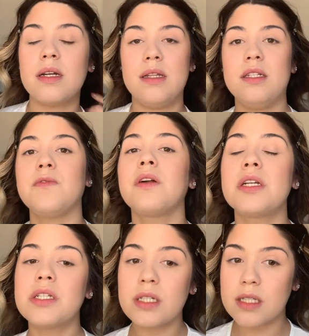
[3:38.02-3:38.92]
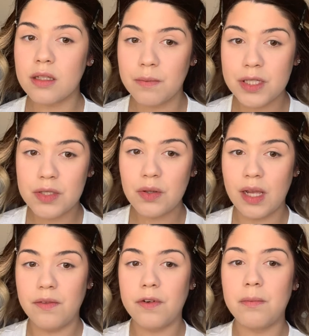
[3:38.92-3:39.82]
This foundation is a little bit too
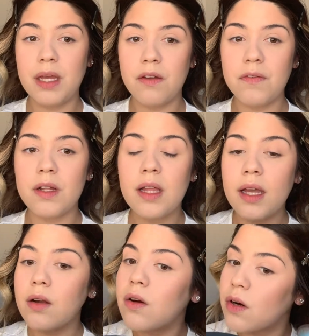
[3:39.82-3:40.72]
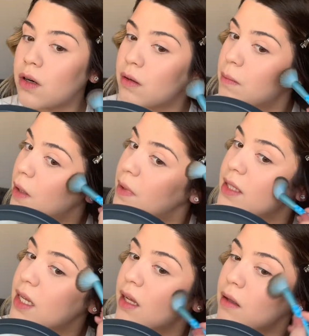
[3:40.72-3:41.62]
light for me, I feel like, or maybe
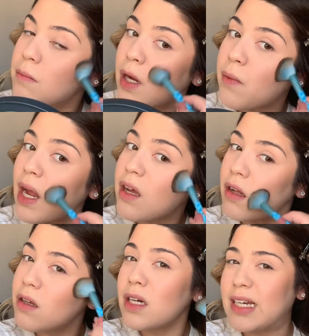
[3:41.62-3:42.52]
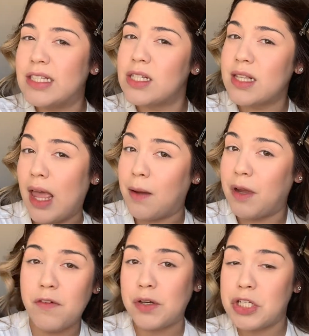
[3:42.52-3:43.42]
it's like my right color and I just like
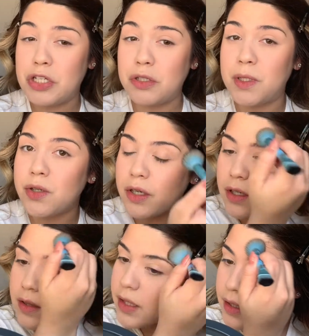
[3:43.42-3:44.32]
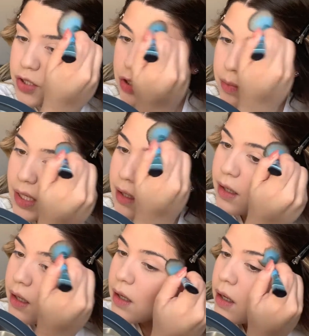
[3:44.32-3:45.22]
my foundation to be darker than it should be.
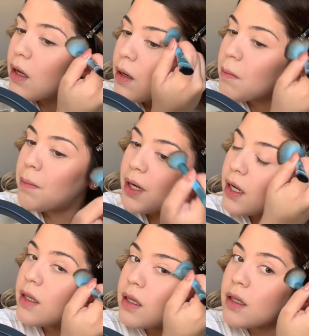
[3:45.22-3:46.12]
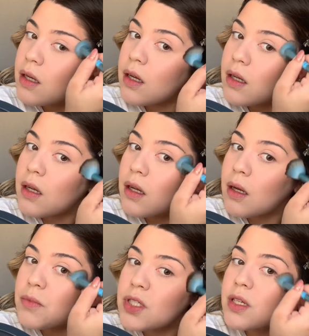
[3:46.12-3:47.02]
But
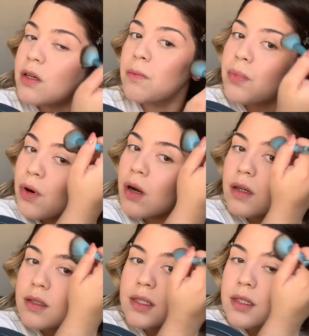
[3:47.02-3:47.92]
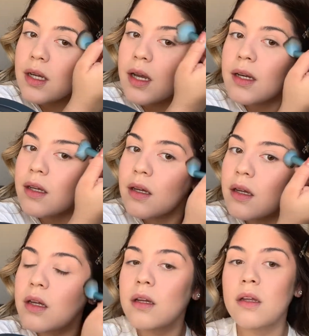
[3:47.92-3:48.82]
I'm just gonna bronze to kind of
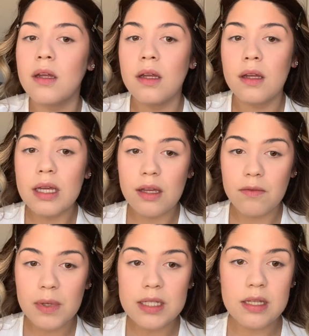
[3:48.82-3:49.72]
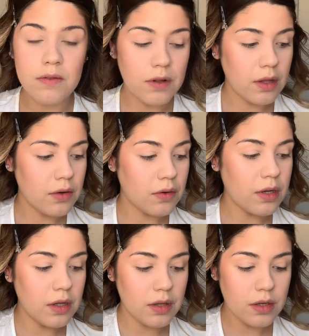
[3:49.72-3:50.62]
give myself a little
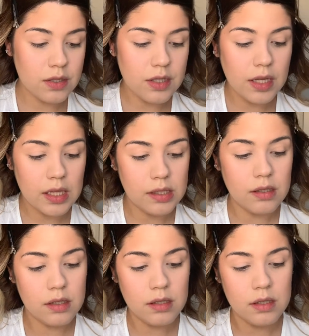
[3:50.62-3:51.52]
color so I can look